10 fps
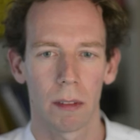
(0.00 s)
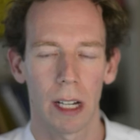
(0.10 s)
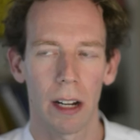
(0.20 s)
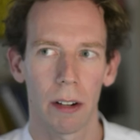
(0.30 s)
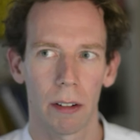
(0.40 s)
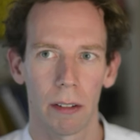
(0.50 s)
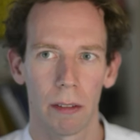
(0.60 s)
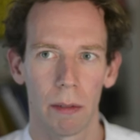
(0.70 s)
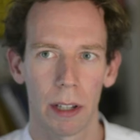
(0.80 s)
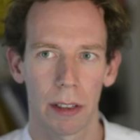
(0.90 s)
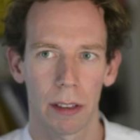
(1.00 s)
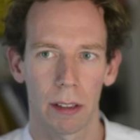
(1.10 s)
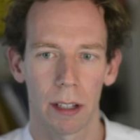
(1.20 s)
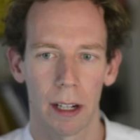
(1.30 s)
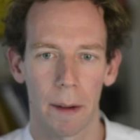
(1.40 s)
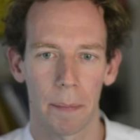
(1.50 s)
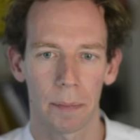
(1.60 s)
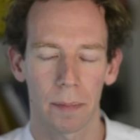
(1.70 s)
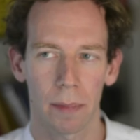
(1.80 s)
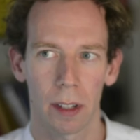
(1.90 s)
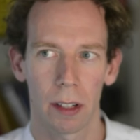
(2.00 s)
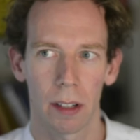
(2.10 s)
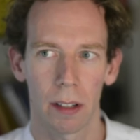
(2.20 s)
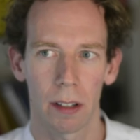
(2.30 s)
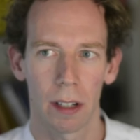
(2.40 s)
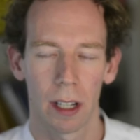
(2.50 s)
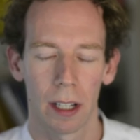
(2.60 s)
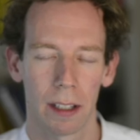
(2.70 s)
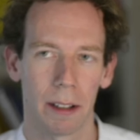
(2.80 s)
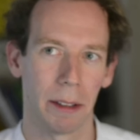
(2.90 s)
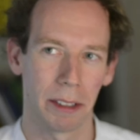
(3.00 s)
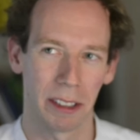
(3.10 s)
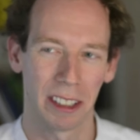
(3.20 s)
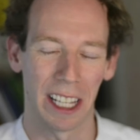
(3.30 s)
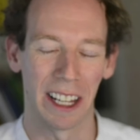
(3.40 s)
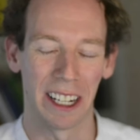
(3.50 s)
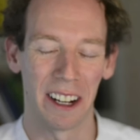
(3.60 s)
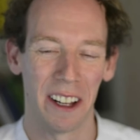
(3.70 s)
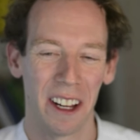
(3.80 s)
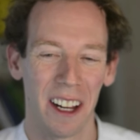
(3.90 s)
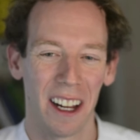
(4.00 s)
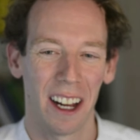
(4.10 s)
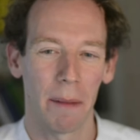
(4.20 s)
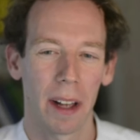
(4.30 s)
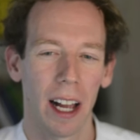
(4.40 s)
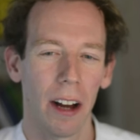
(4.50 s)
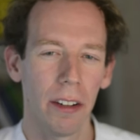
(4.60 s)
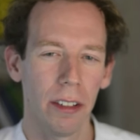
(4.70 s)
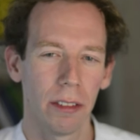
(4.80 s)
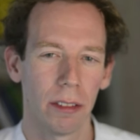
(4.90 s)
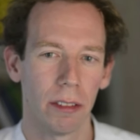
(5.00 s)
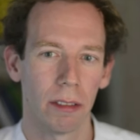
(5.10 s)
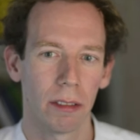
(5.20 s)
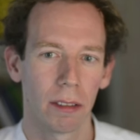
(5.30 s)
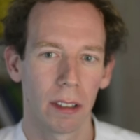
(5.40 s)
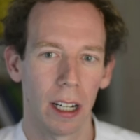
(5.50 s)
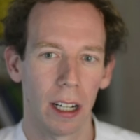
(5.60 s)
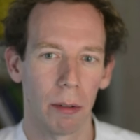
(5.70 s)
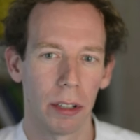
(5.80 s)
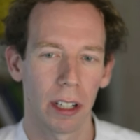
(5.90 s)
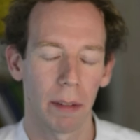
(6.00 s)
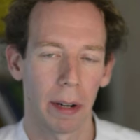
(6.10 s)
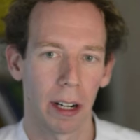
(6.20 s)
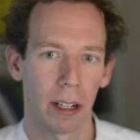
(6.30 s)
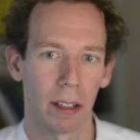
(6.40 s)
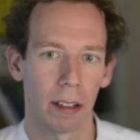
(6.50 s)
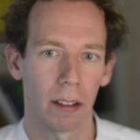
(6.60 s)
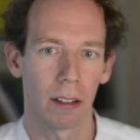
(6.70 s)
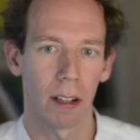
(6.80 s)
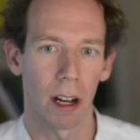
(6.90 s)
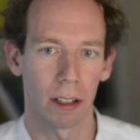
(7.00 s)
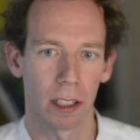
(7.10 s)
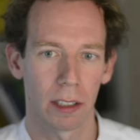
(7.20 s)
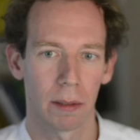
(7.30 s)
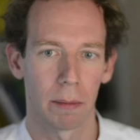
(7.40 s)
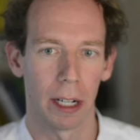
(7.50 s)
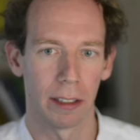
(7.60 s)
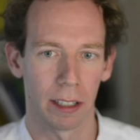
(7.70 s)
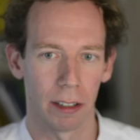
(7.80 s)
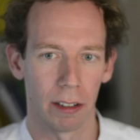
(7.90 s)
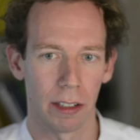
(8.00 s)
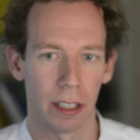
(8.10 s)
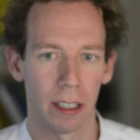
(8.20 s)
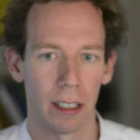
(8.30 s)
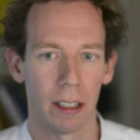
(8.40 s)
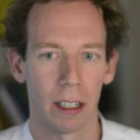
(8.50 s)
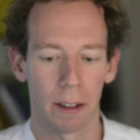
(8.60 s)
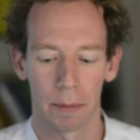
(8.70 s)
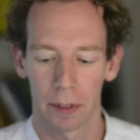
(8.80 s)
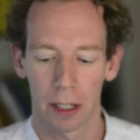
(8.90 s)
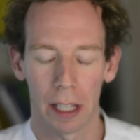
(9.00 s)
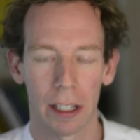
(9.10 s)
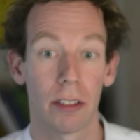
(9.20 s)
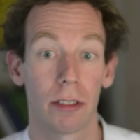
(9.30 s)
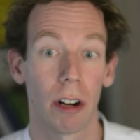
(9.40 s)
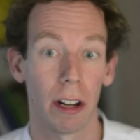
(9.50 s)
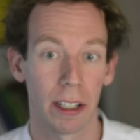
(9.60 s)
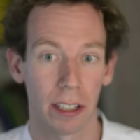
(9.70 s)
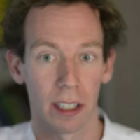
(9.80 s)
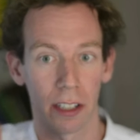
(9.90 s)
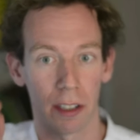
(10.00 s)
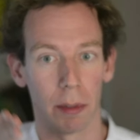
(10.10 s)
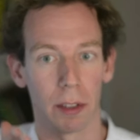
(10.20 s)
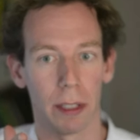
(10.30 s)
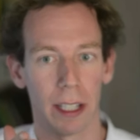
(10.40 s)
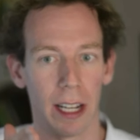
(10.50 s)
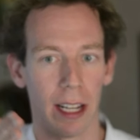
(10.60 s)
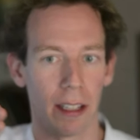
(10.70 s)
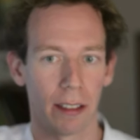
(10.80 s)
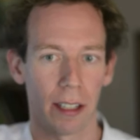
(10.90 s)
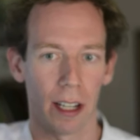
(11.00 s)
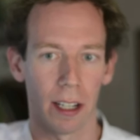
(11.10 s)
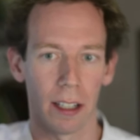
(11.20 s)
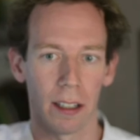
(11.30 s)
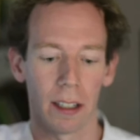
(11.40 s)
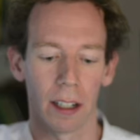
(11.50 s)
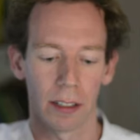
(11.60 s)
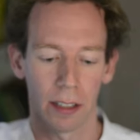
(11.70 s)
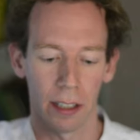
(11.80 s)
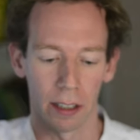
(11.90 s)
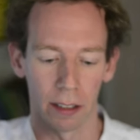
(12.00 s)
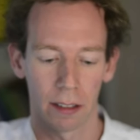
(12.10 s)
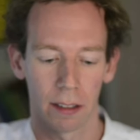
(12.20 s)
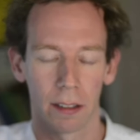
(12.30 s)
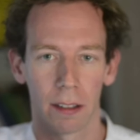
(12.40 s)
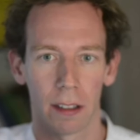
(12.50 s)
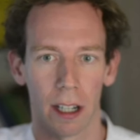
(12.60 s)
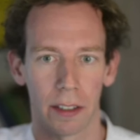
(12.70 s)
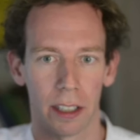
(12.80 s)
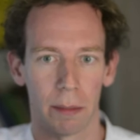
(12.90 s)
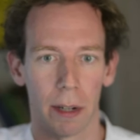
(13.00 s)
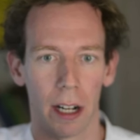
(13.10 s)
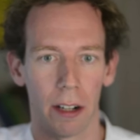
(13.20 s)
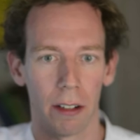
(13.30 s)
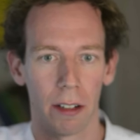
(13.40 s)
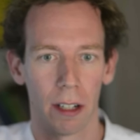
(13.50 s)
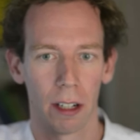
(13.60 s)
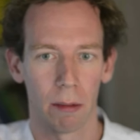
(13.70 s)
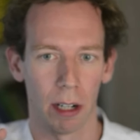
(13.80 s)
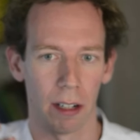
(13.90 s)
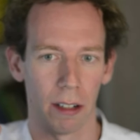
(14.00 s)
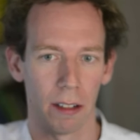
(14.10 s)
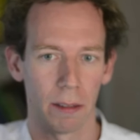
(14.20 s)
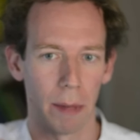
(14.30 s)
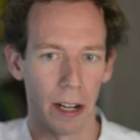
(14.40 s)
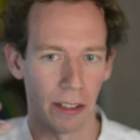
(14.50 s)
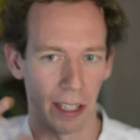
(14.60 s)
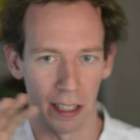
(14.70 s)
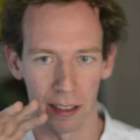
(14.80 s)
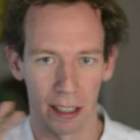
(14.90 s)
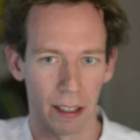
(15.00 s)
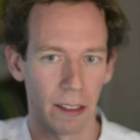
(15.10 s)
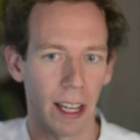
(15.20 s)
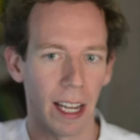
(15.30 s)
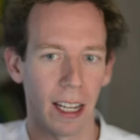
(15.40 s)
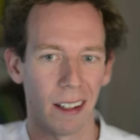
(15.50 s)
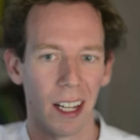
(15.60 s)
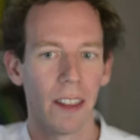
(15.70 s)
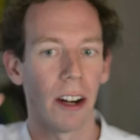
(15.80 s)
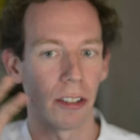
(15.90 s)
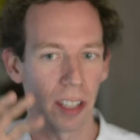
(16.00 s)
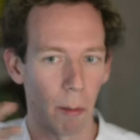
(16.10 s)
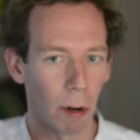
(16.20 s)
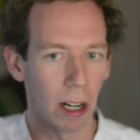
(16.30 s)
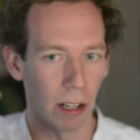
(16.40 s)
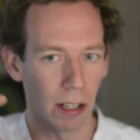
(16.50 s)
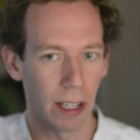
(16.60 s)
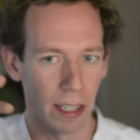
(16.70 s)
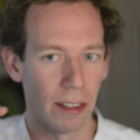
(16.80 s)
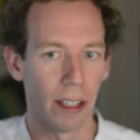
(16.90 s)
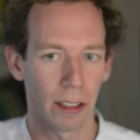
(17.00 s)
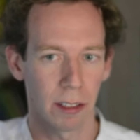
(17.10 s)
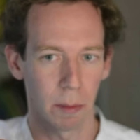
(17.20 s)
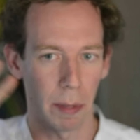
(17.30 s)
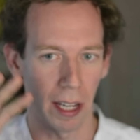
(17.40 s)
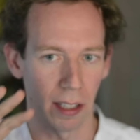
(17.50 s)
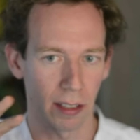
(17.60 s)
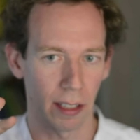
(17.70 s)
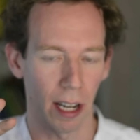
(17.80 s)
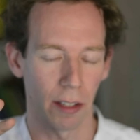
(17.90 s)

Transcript: How, with, um, let me say that again, how do you, uh, would you compare Nautilus Biotechnology, uh, at least draw a distinction between that and, say, uh, SEER, uh, SEER Bio? Where my understanding is that they, they're somewhere else in this space as